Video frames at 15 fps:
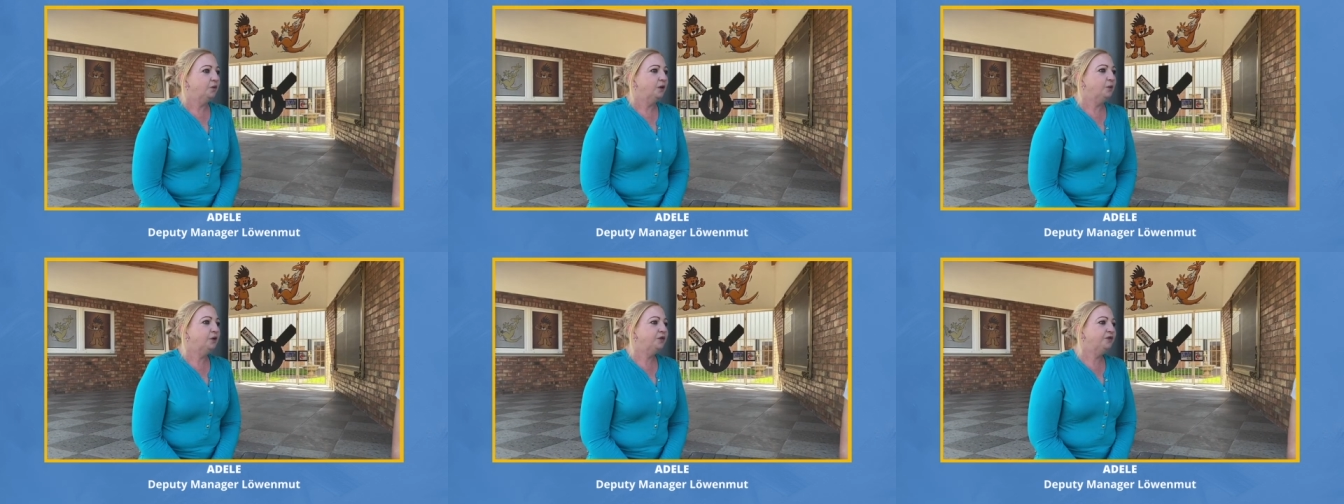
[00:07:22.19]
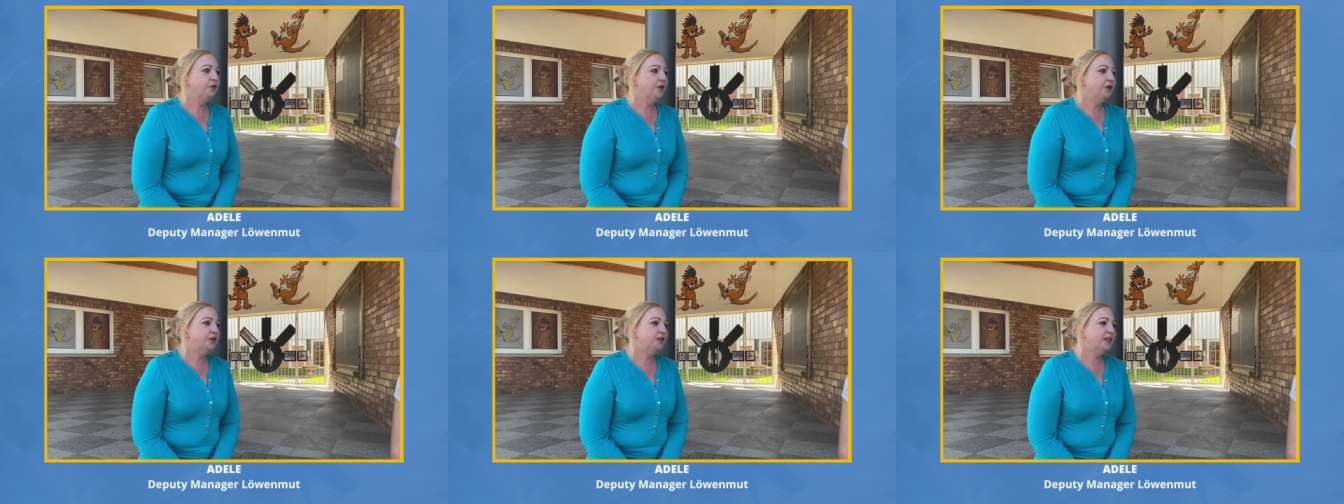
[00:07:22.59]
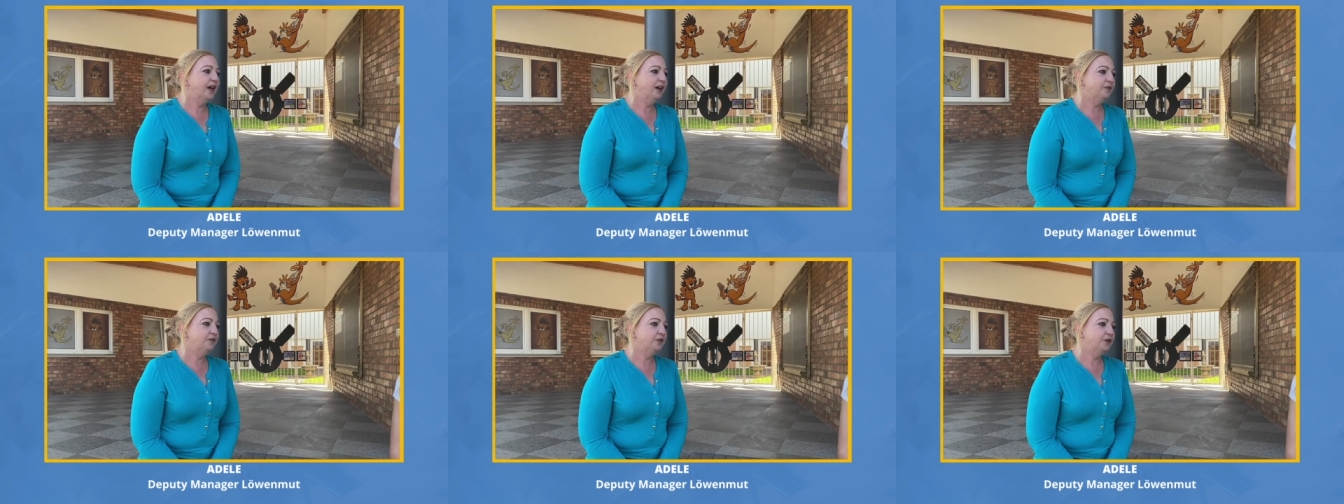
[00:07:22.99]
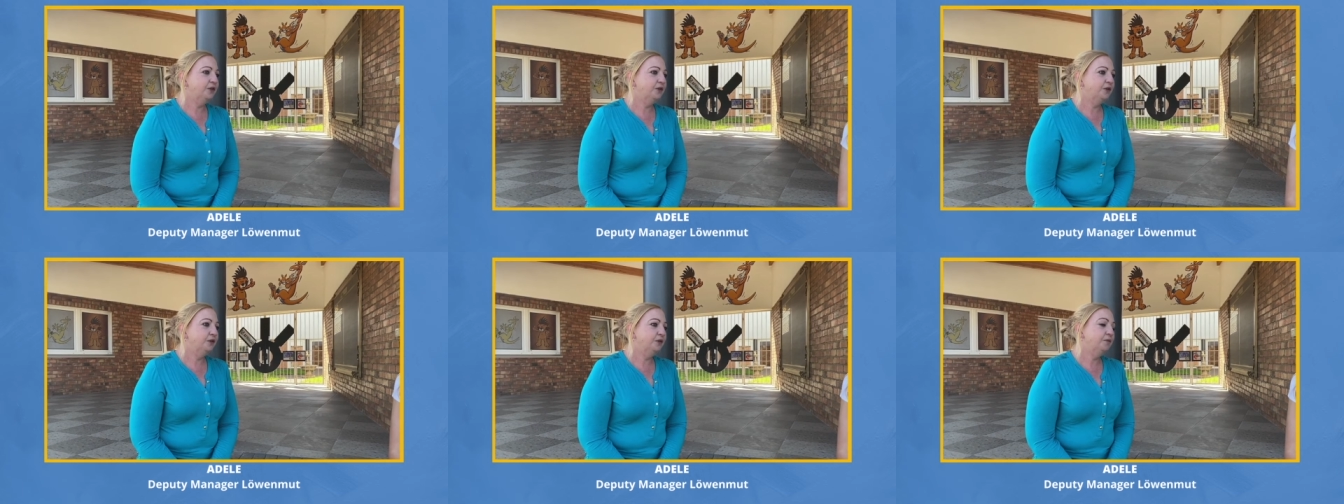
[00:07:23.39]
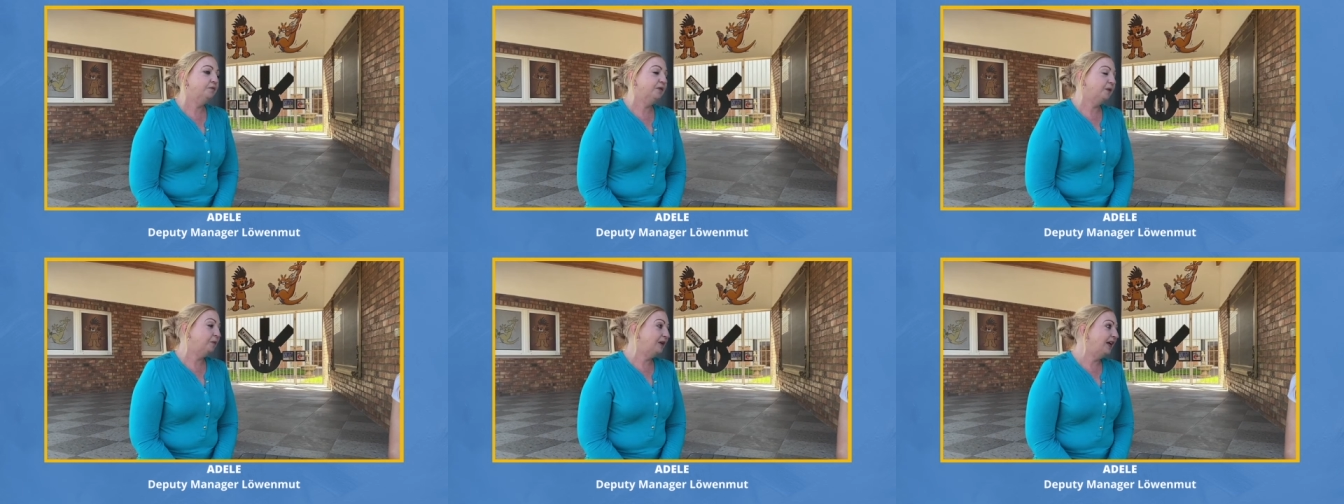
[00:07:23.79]
we would first have to
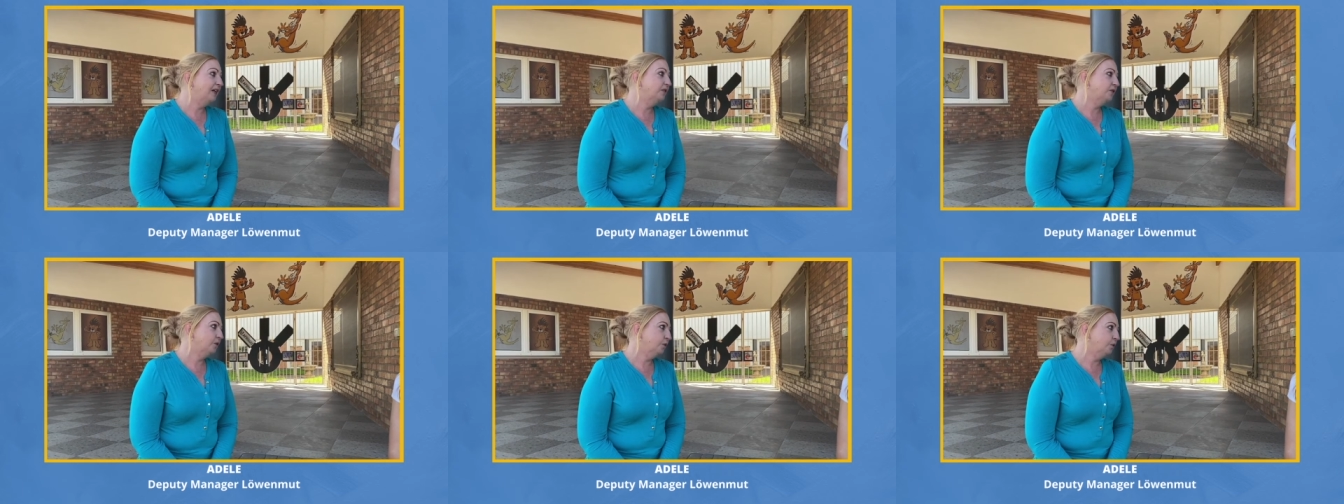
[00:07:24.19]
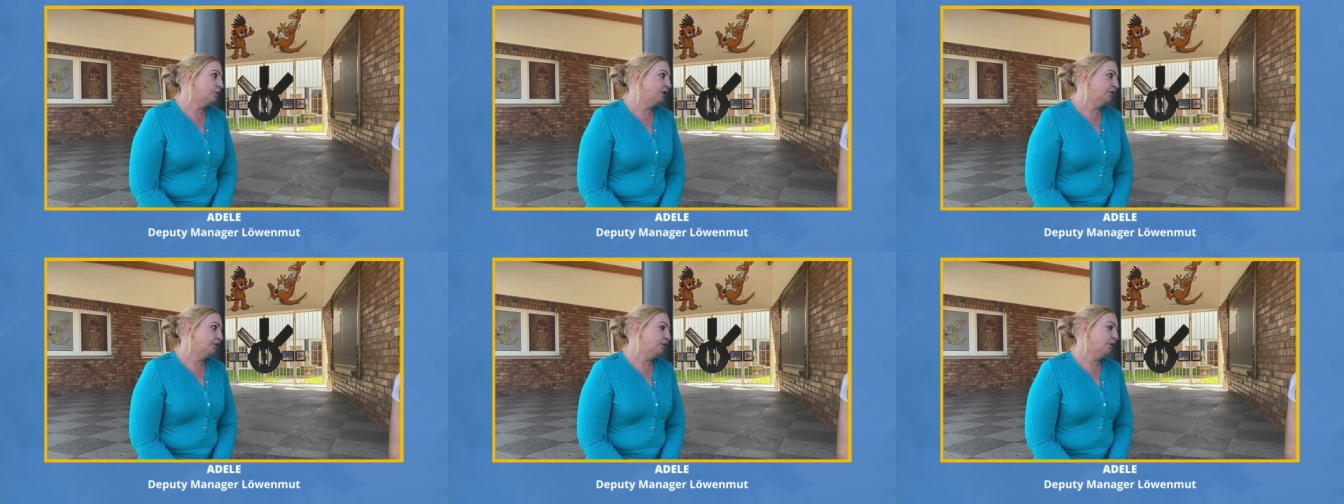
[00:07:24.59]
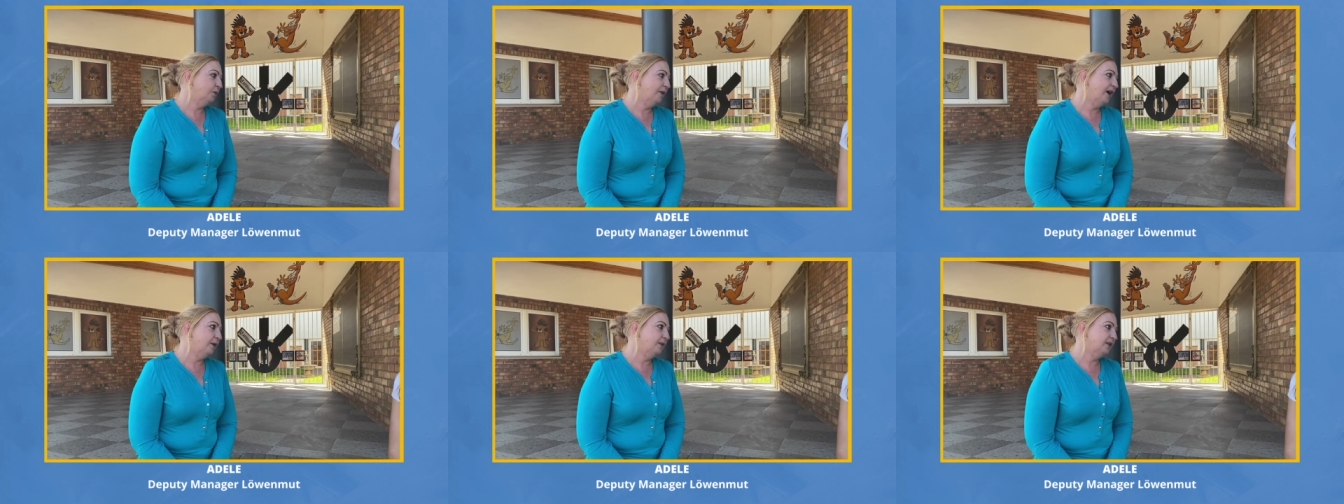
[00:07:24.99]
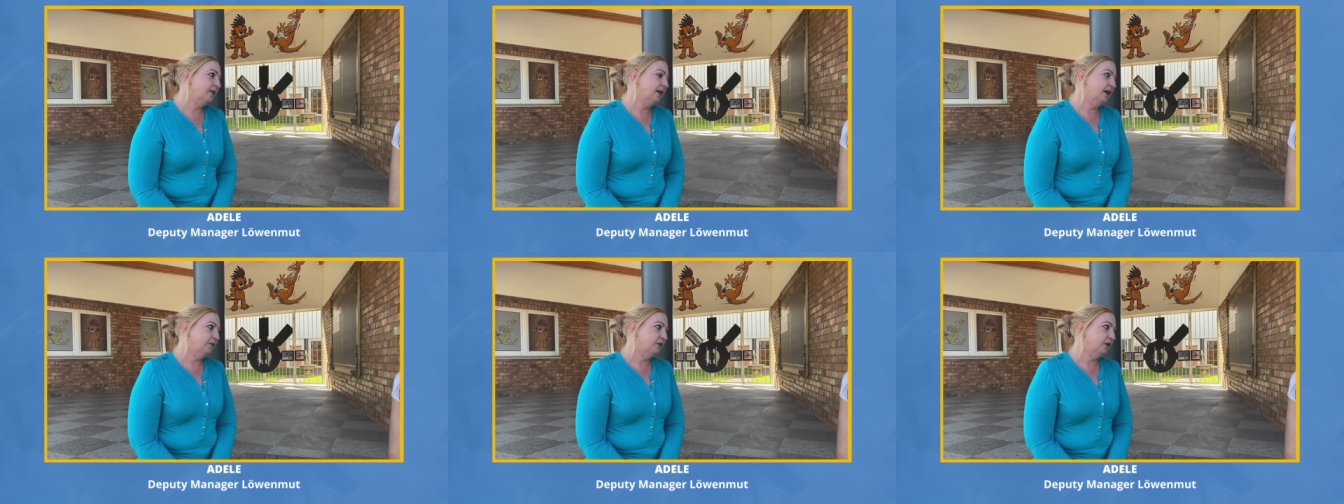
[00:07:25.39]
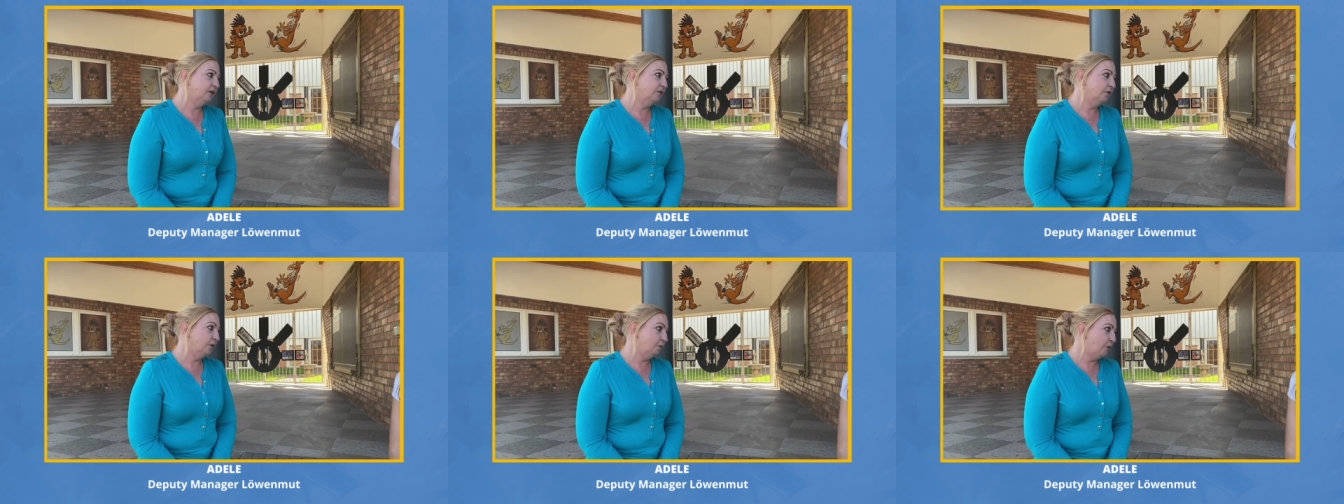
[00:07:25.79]
place the order for the baby saver,